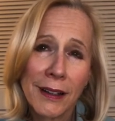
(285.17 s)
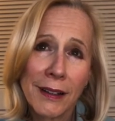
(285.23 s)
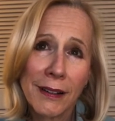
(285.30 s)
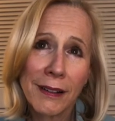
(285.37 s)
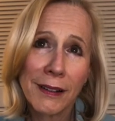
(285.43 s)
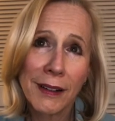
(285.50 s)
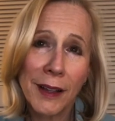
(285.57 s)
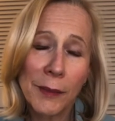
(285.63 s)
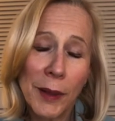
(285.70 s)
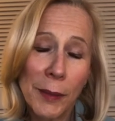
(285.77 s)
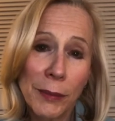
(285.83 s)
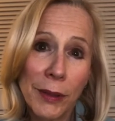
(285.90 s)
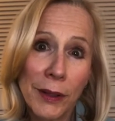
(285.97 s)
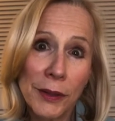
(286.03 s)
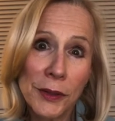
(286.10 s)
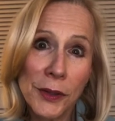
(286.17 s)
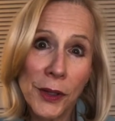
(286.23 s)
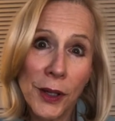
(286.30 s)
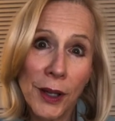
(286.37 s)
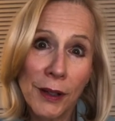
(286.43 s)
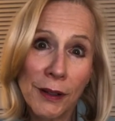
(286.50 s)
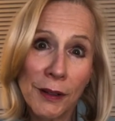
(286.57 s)
Glad my brothers are
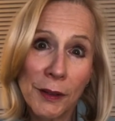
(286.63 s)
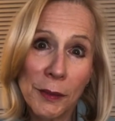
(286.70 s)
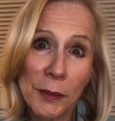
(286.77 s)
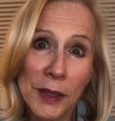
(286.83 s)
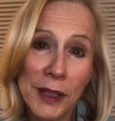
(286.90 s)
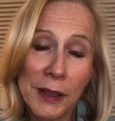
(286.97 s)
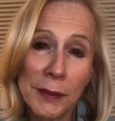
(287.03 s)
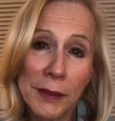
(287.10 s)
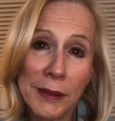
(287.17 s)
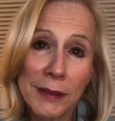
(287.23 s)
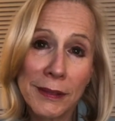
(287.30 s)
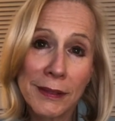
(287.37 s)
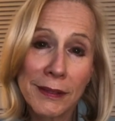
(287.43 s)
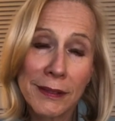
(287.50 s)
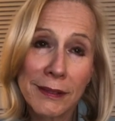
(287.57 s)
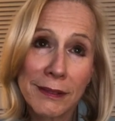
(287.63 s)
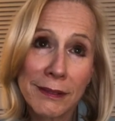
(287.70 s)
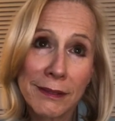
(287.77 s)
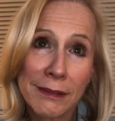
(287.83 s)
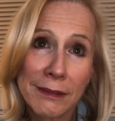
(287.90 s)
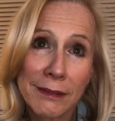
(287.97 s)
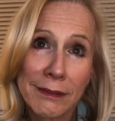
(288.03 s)
younger than me, but
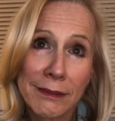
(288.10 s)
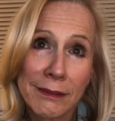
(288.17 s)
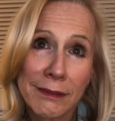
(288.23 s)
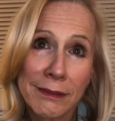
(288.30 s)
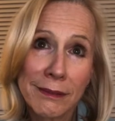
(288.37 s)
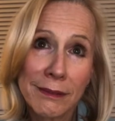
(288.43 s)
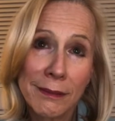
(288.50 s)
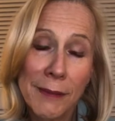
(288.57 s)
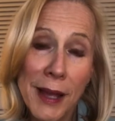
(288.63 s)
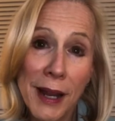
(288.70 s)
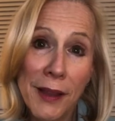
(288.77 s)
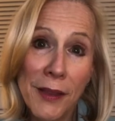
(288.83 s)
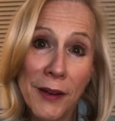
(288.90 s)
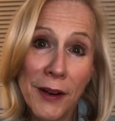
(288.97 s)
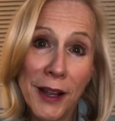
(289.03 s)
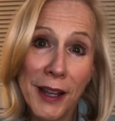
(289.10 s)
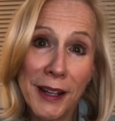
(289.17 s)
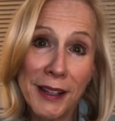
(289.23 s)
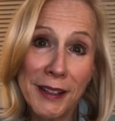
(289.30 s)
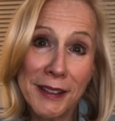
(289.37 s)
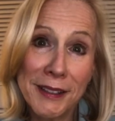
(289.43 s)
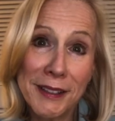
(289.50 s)
men in their
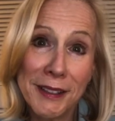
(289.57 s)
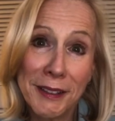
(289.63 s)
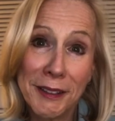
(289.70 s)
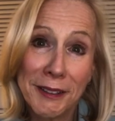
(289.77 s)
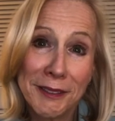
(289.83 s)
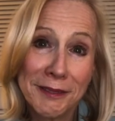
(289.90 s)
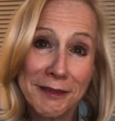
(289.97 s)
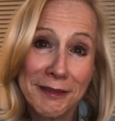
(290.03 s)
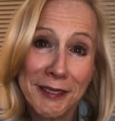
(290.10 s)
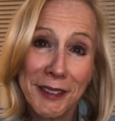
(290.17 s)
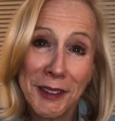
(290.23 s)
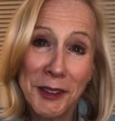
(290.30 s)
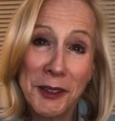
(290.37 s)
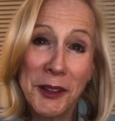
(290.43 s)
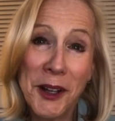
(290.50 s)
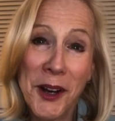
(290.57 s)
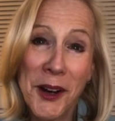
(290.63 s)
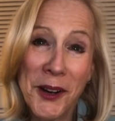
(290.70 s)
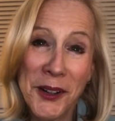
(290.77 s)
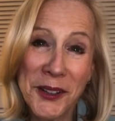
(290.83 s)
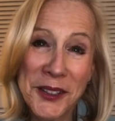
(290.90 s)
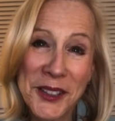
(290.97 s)
80s, who
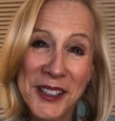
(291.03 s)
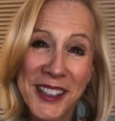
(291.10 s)
knows?